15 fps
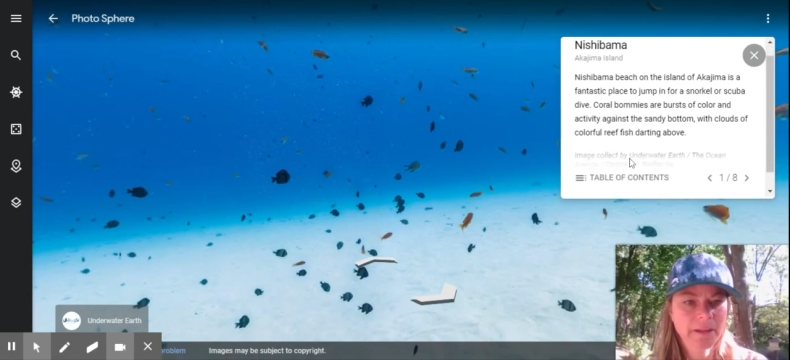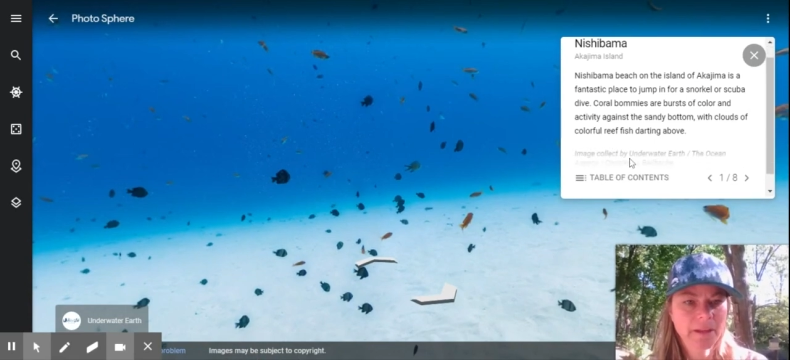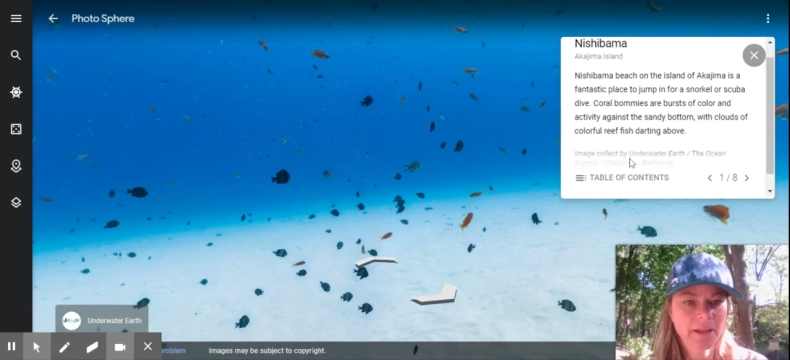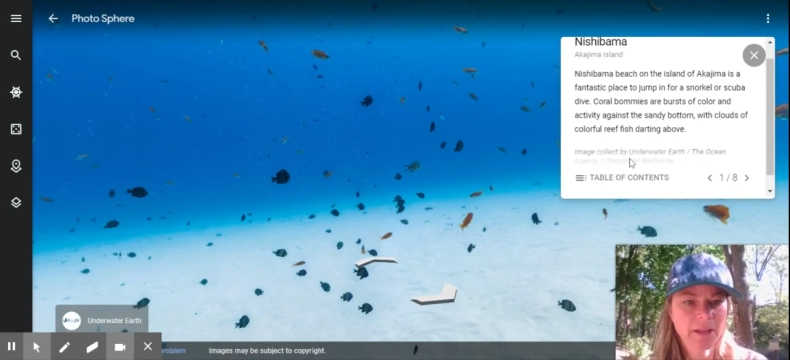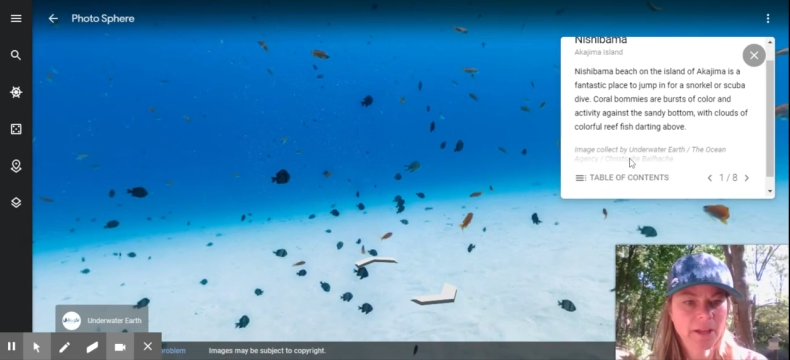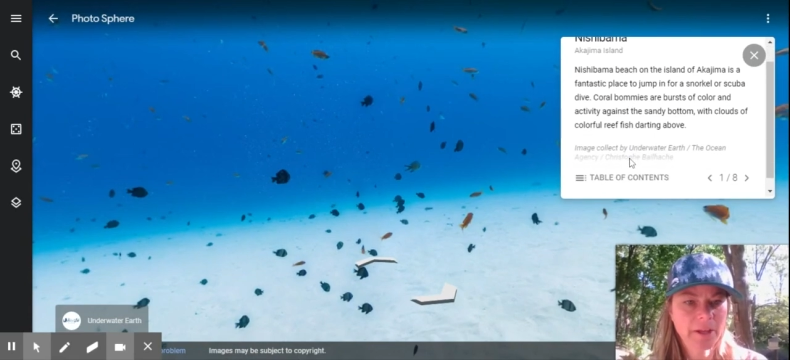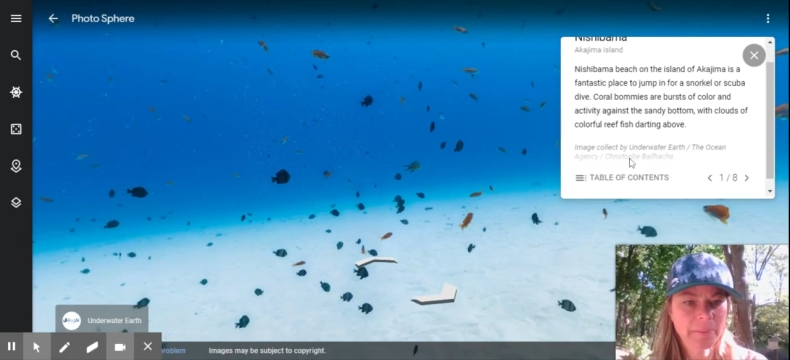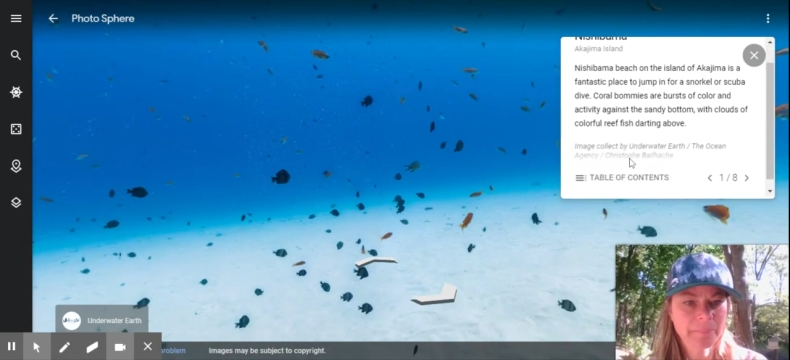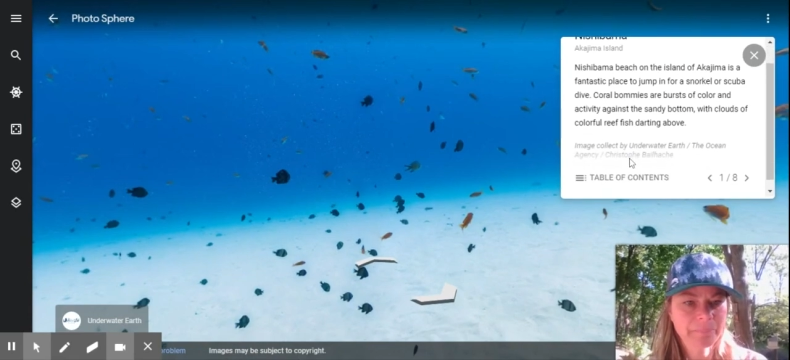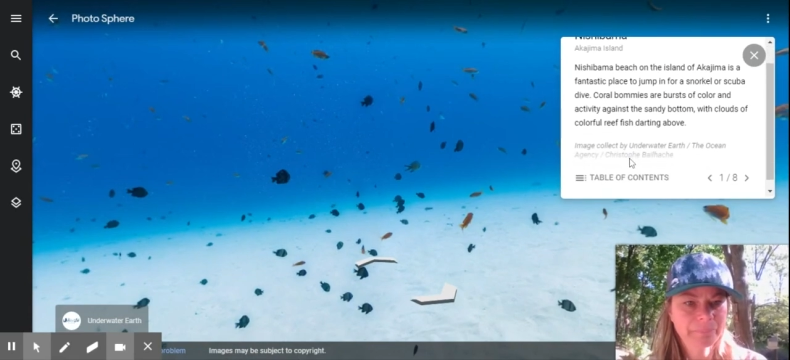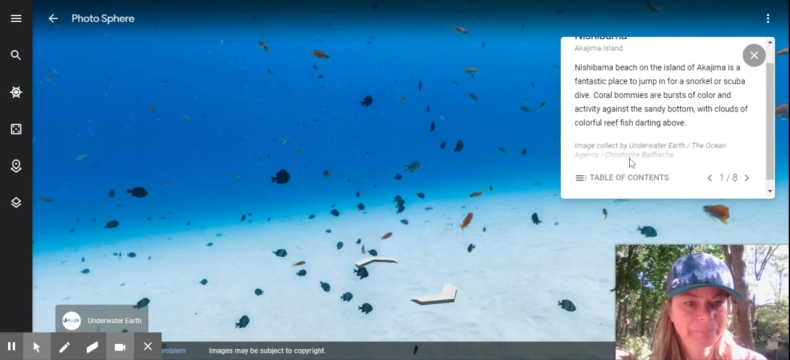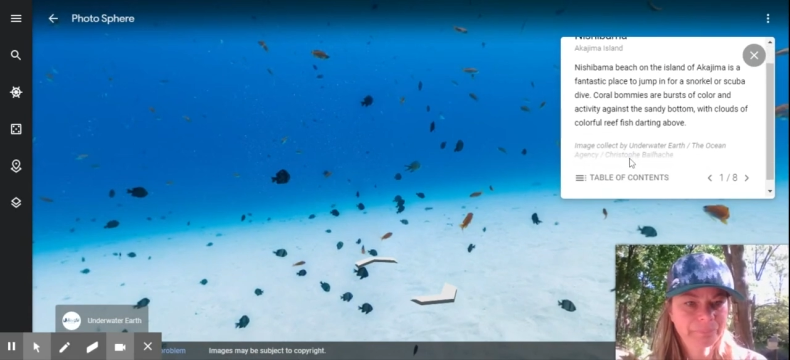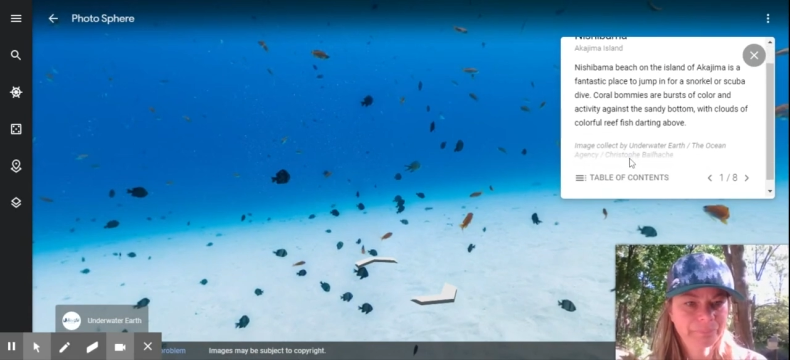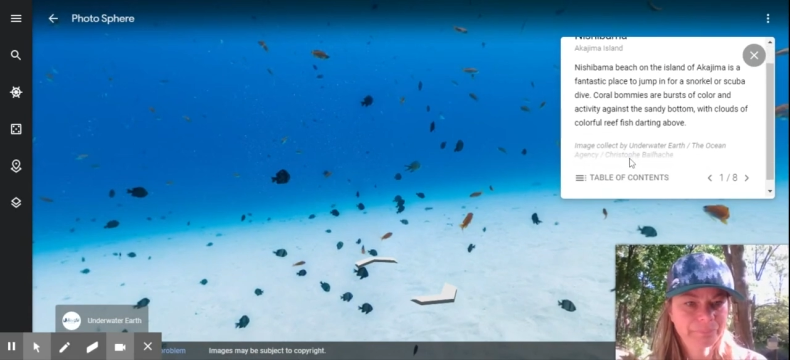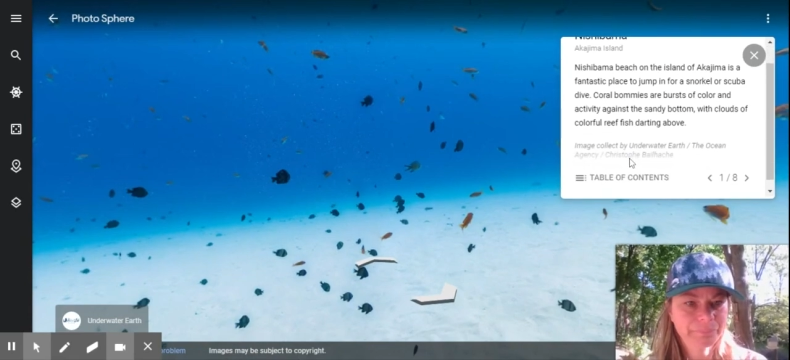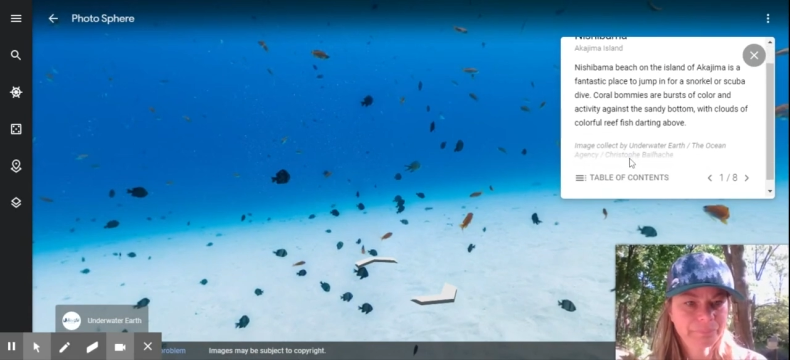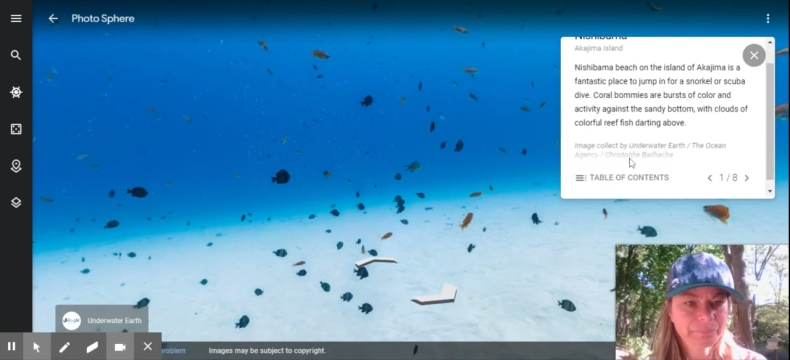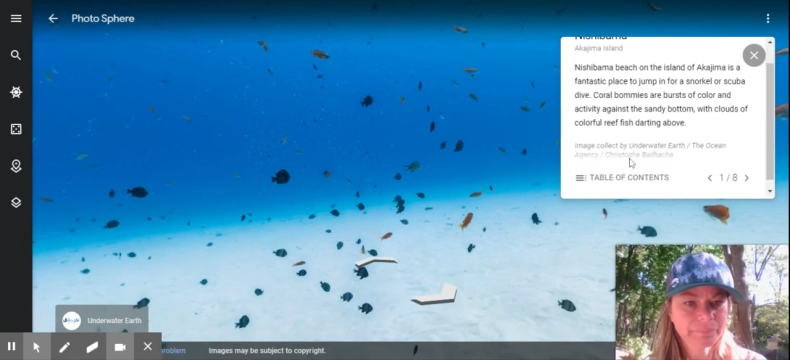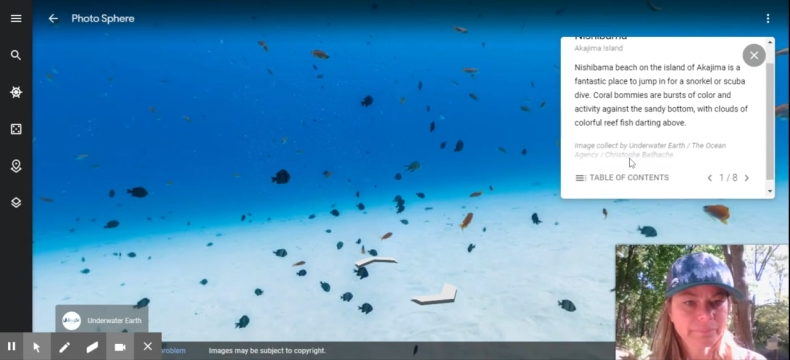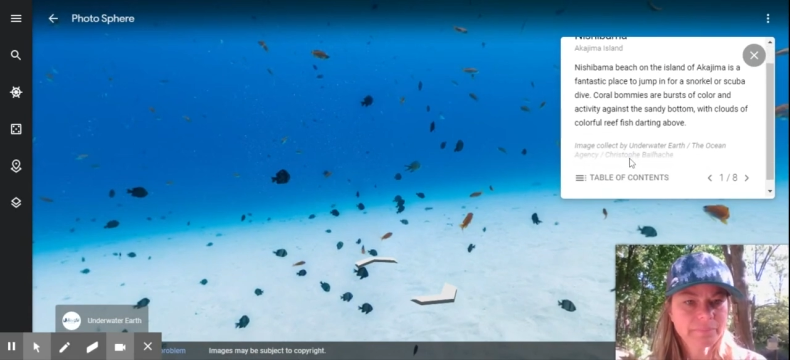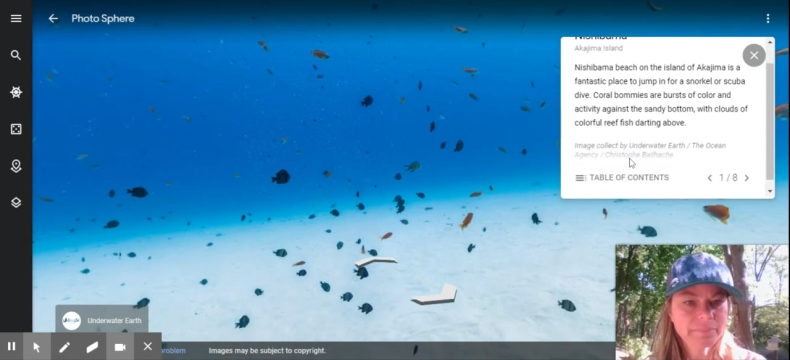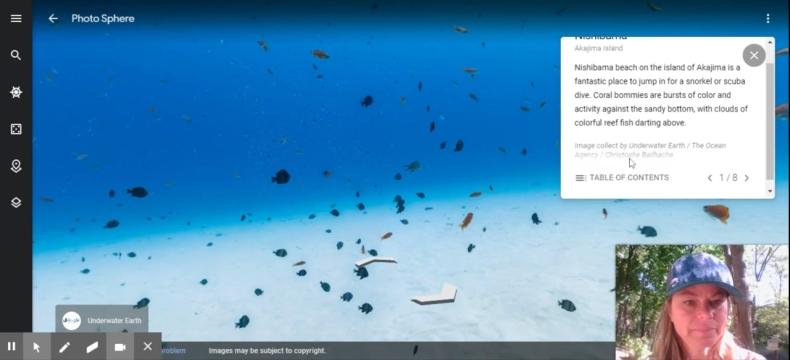Um,
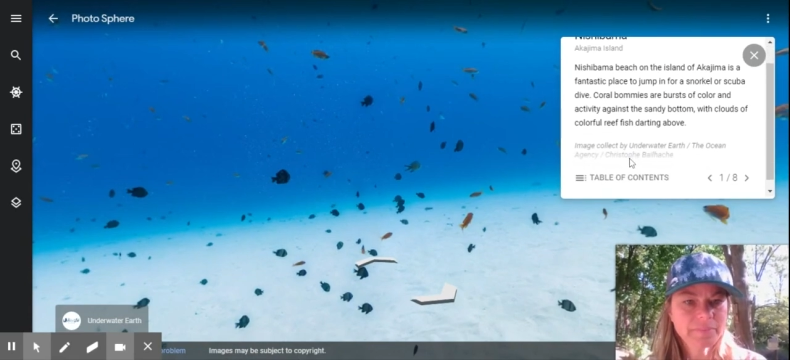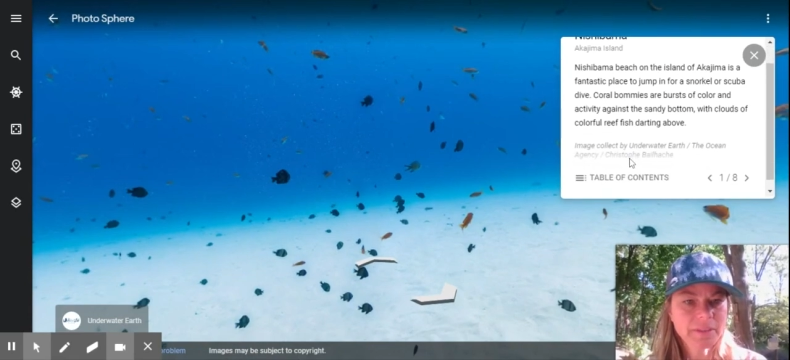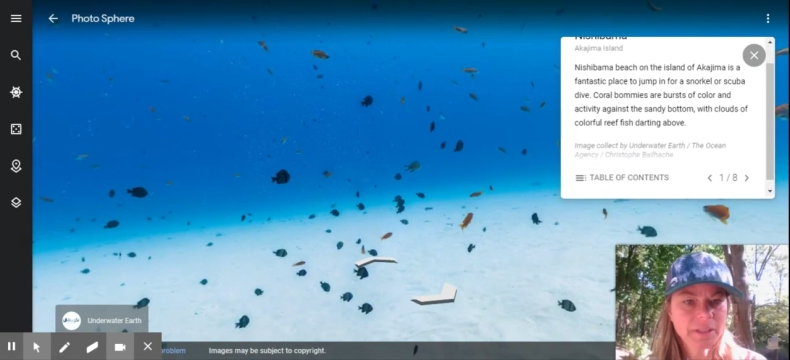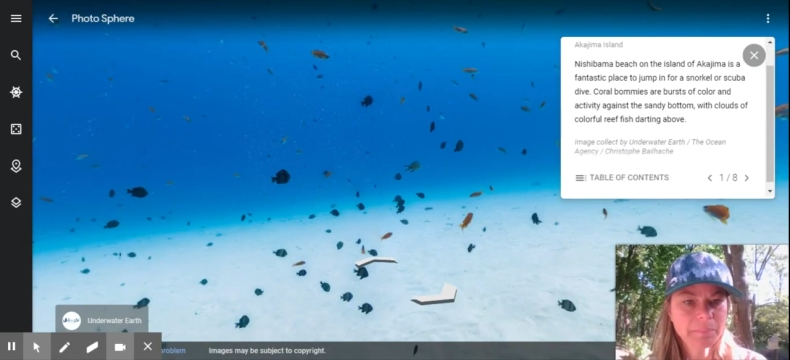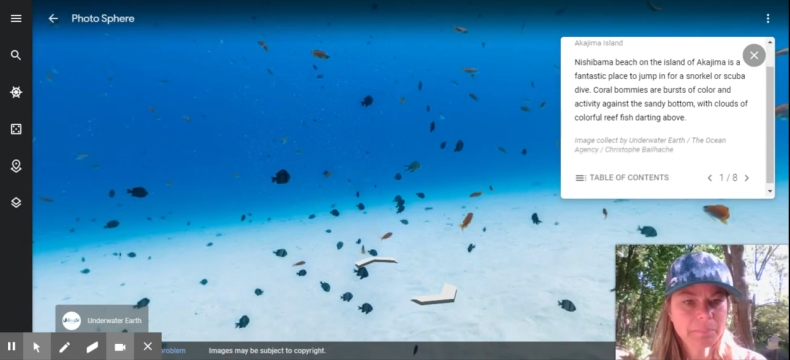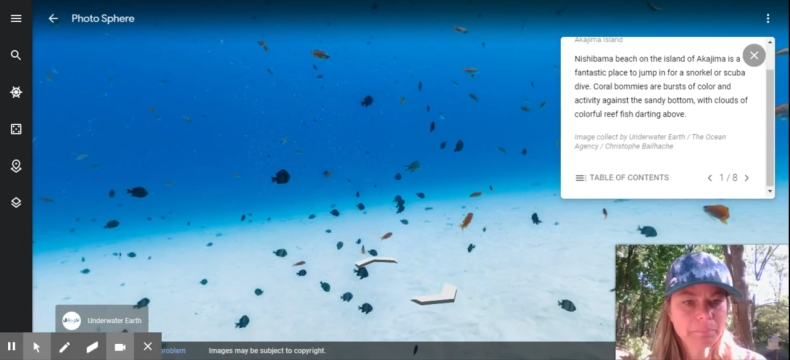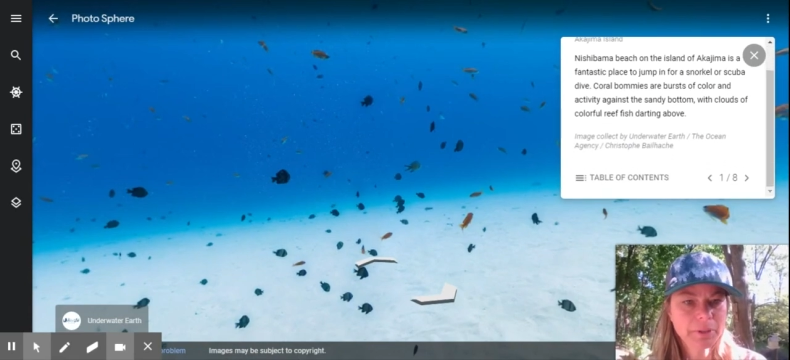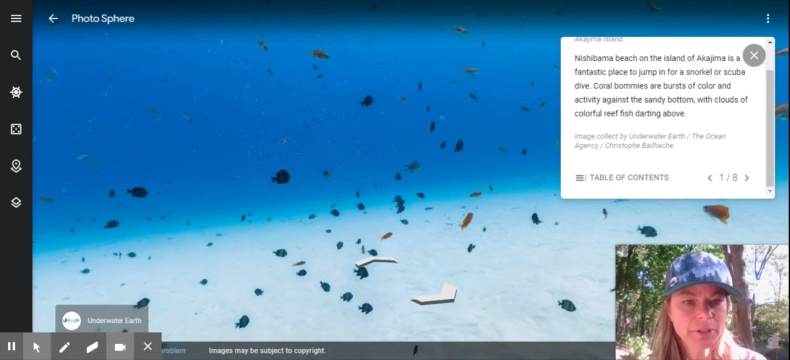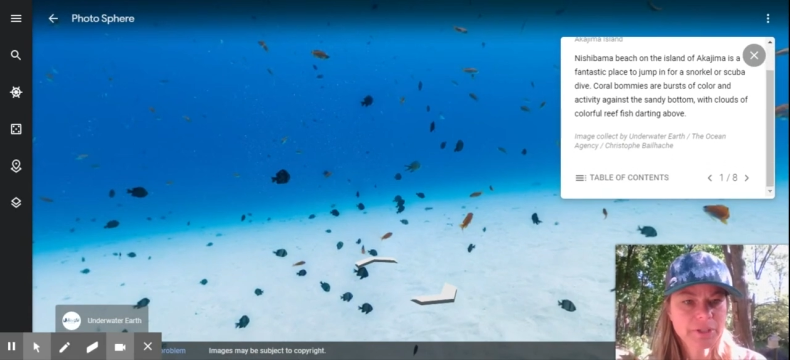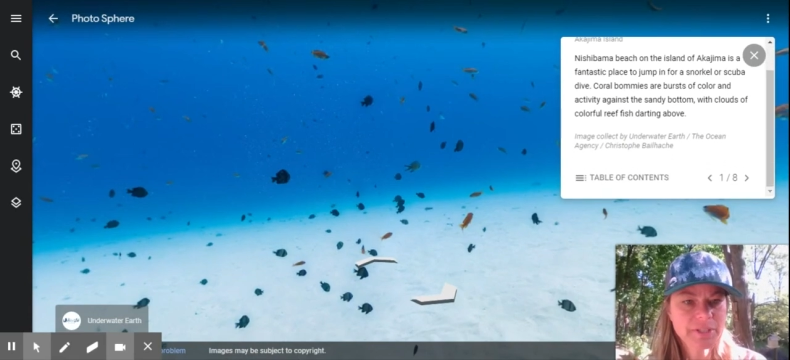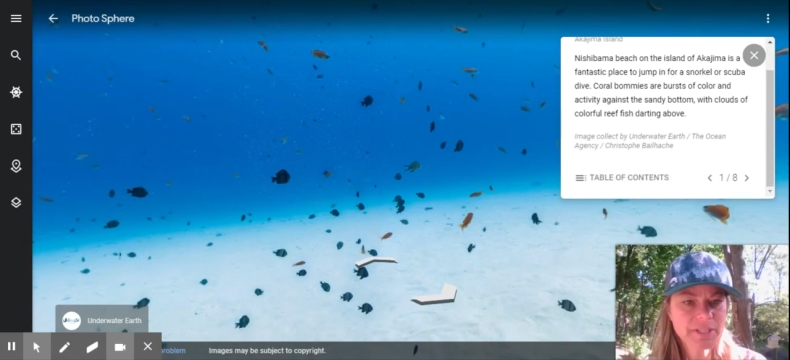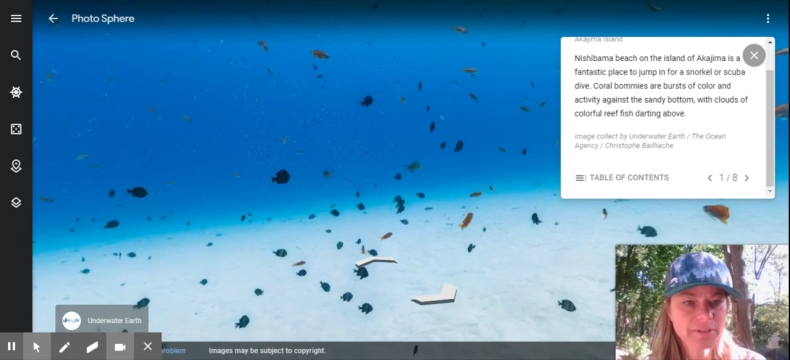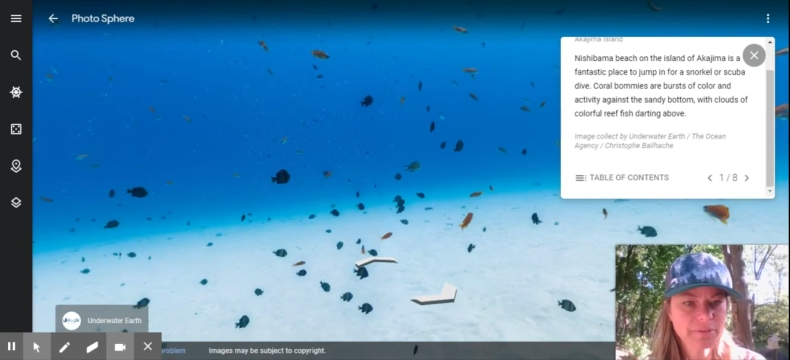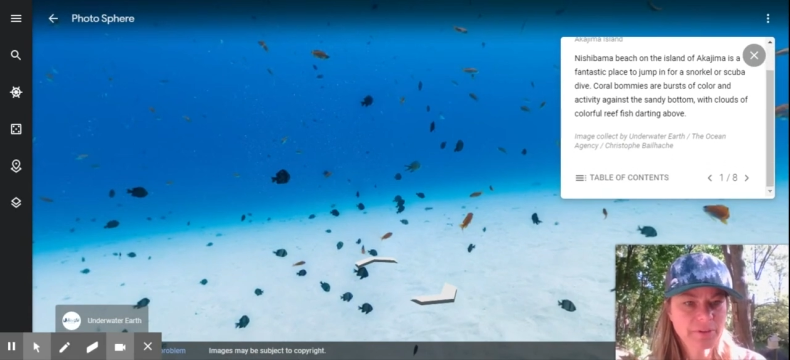burst